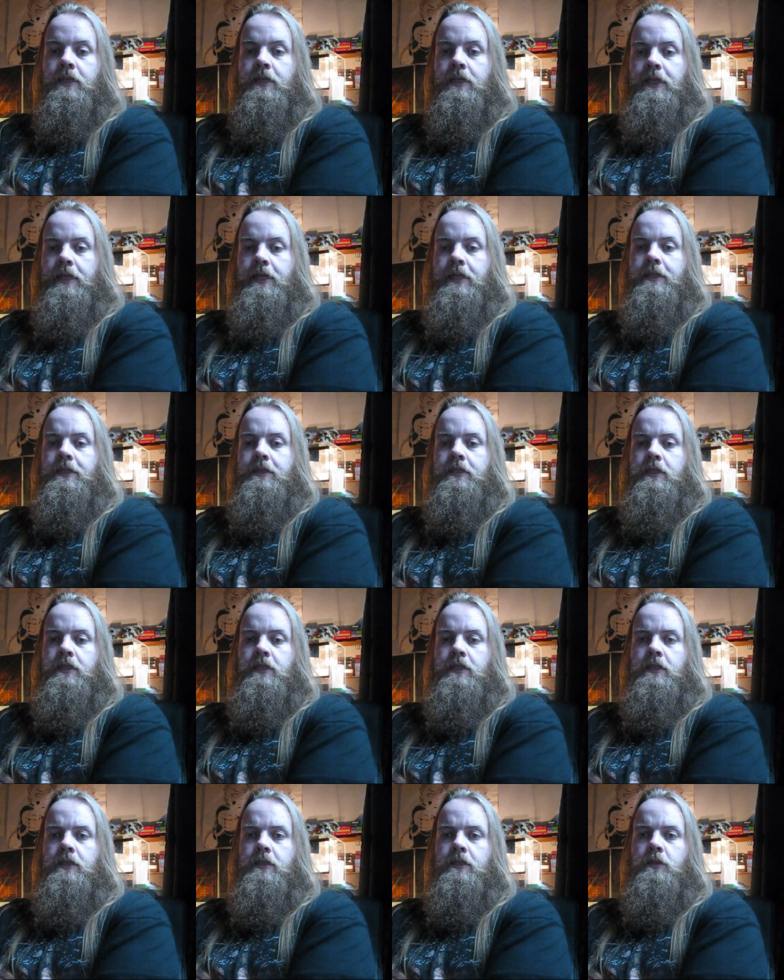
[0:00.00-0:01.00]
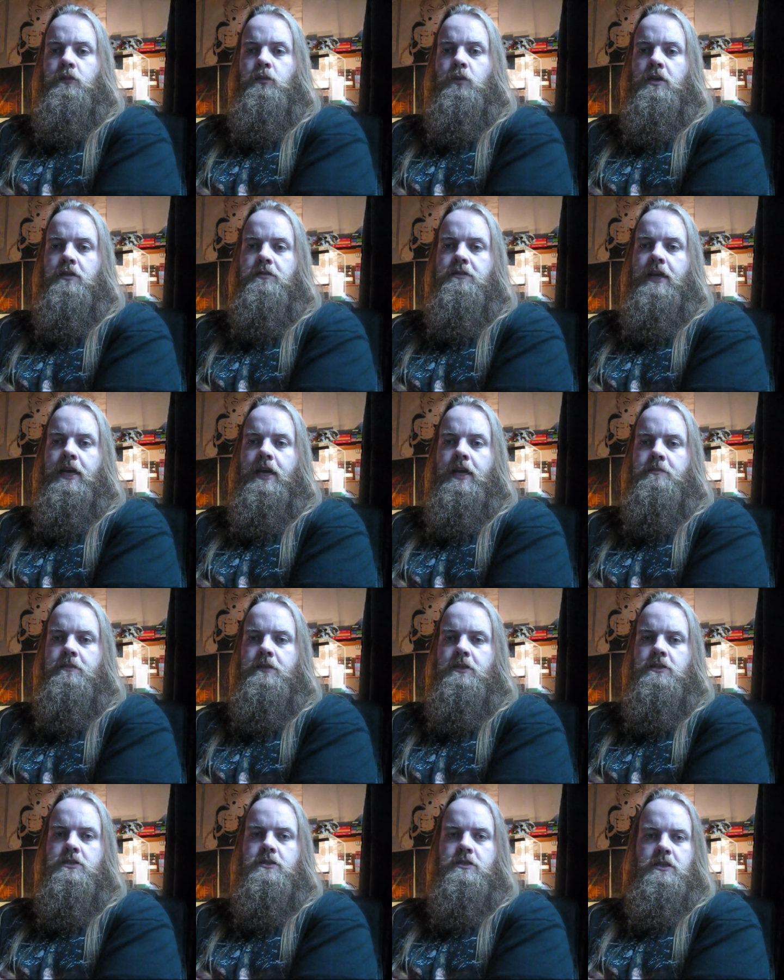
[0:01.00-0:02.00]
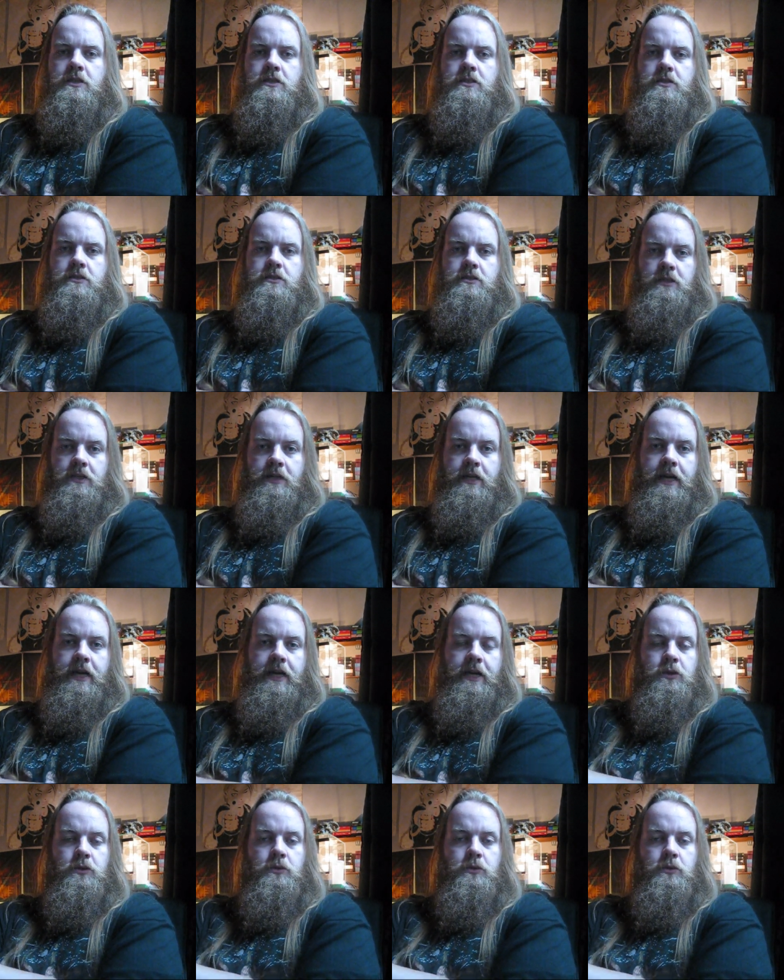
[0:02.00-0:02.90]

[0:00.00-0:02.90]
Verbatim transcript: and uh, one of the admins is the guy